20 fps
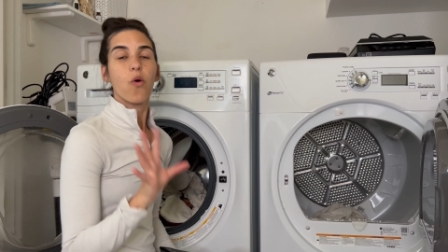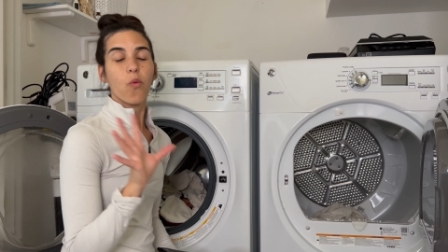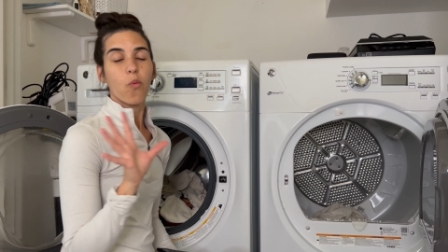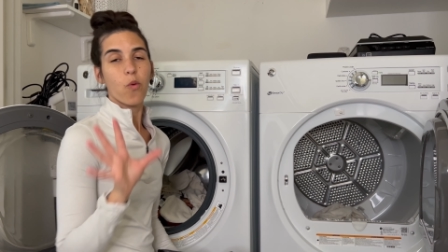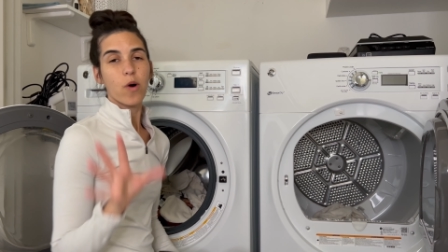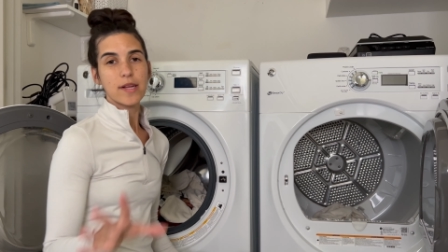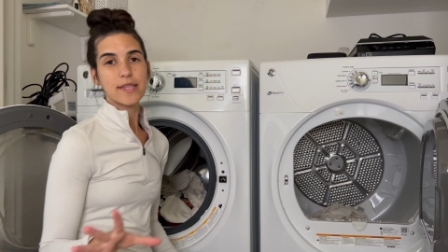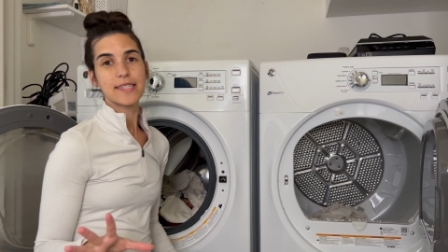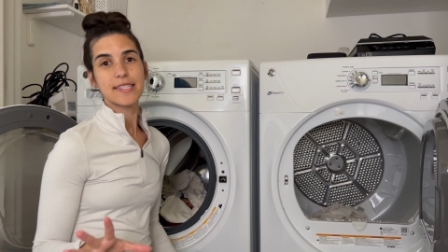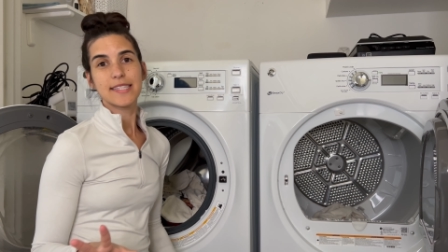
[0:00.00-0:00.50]

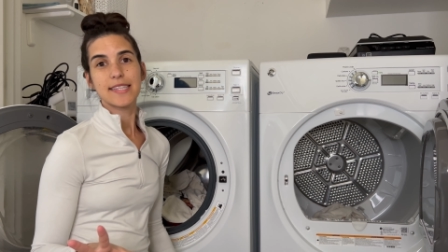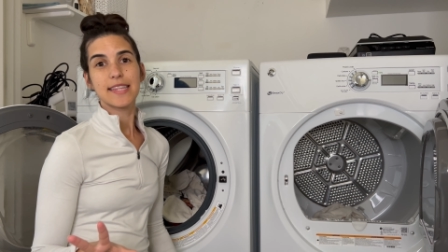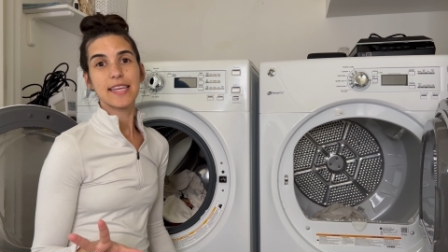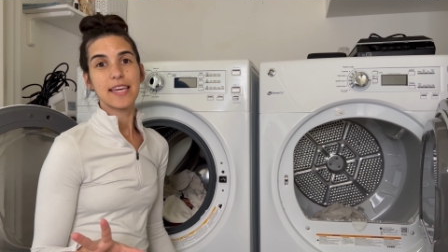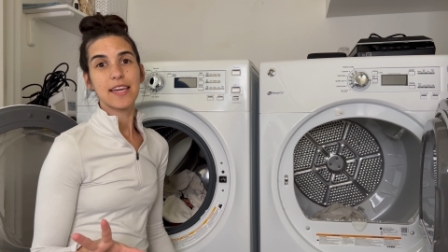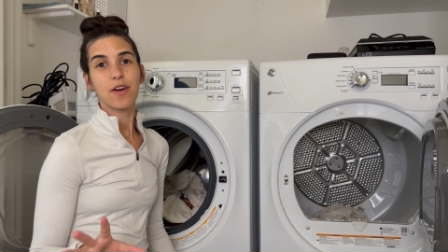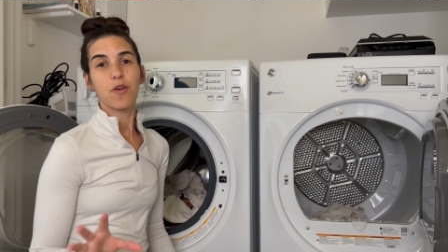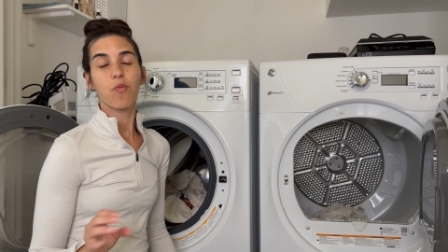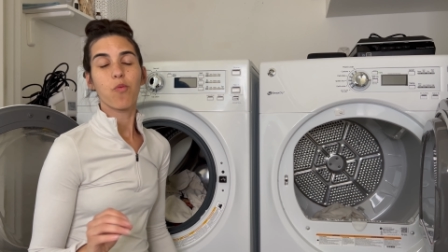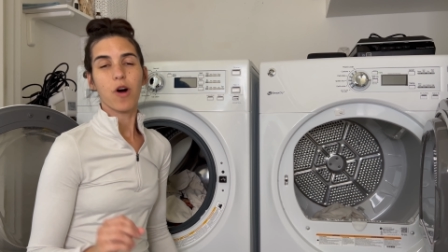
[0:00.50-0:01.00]
Once
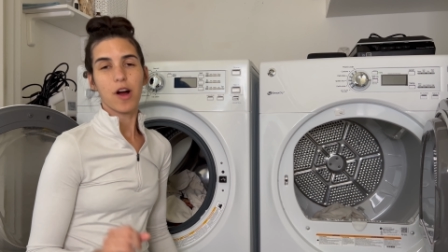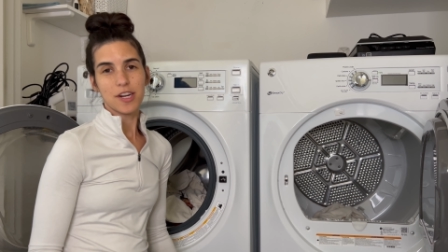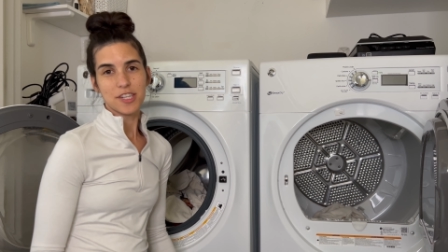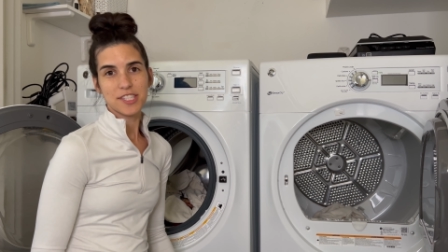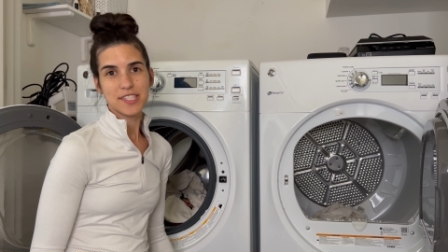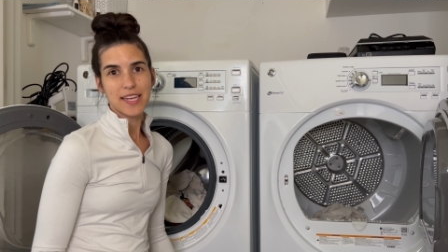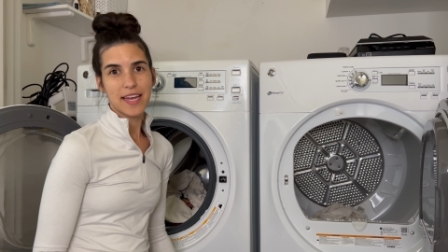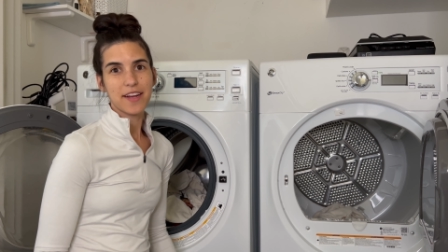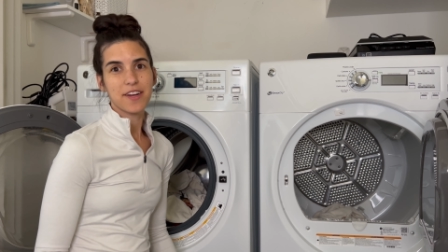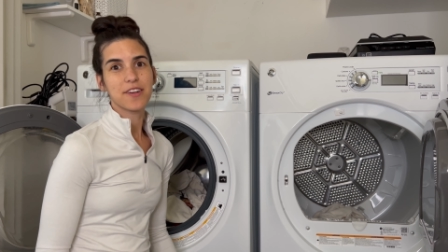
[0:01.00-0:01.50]
the wash
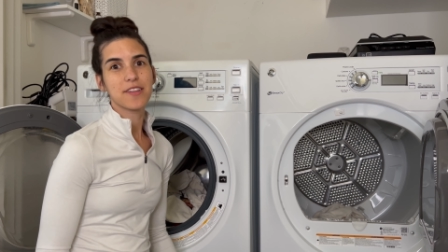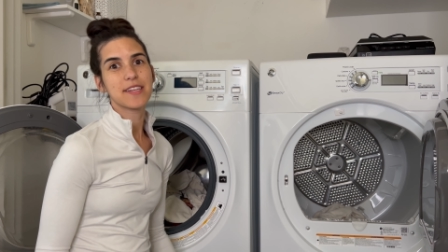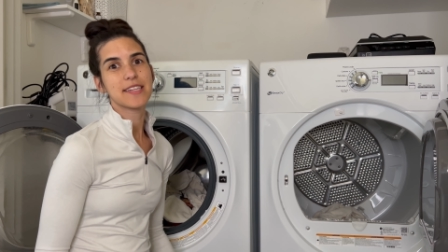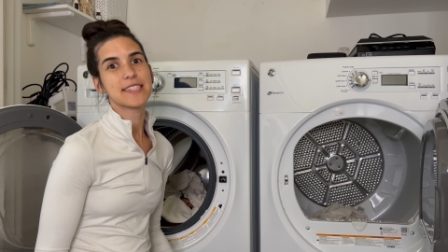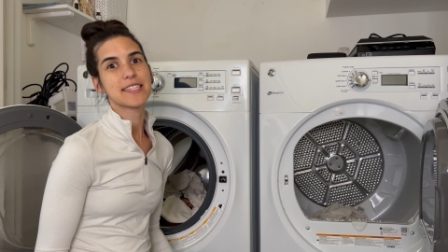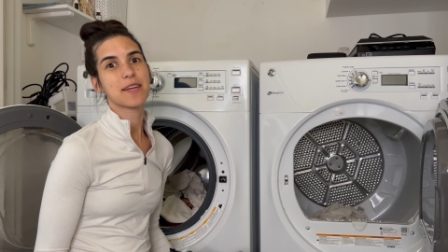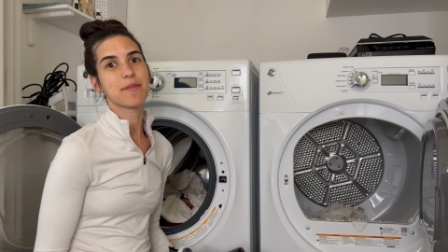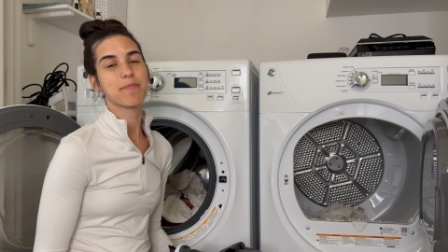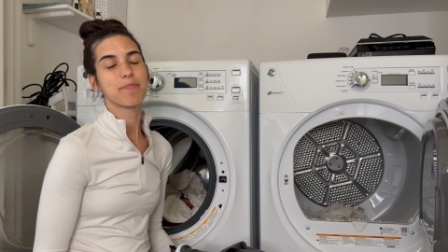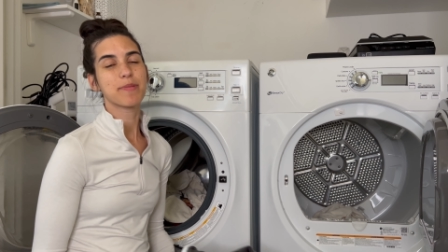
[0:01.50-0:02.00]
cycle is
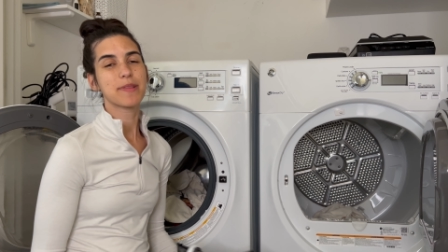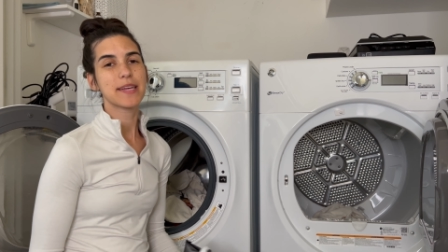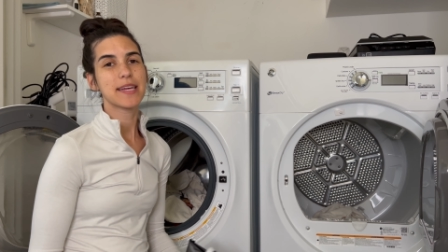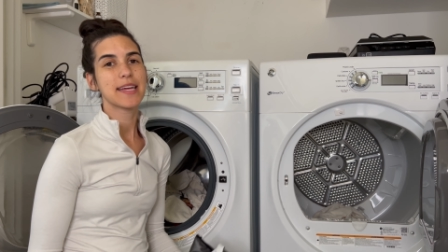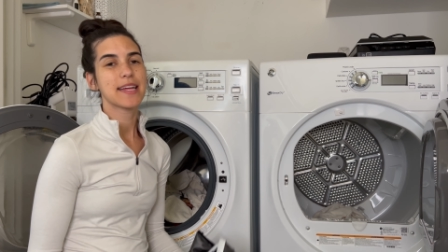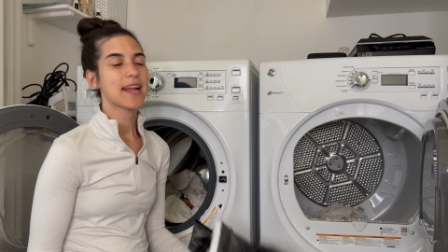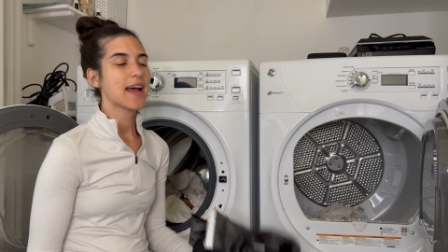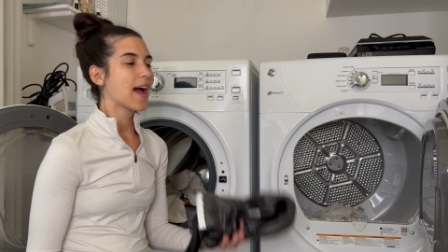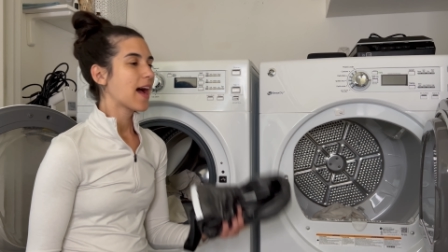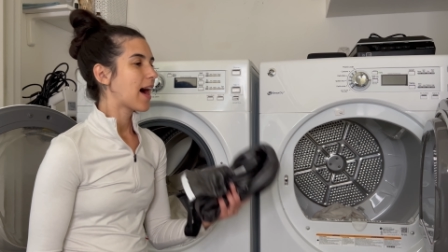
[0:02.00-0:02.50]

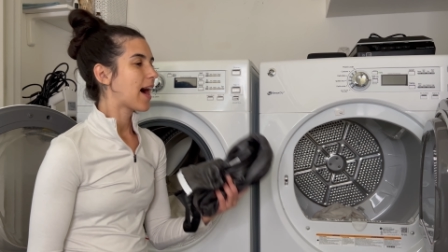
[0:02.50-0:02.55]
complete,